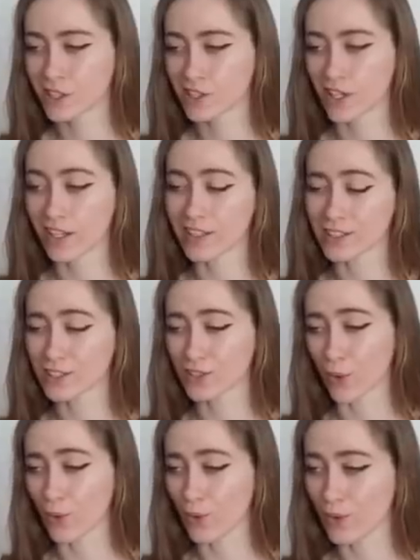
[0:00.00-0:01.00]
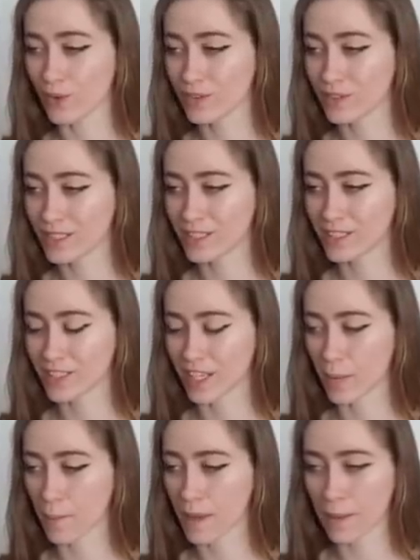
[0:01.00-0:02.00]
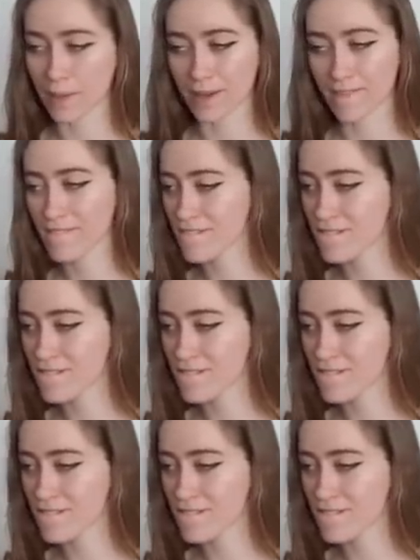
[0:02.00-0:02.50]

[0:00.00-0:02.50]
Shayla's soul. a baby.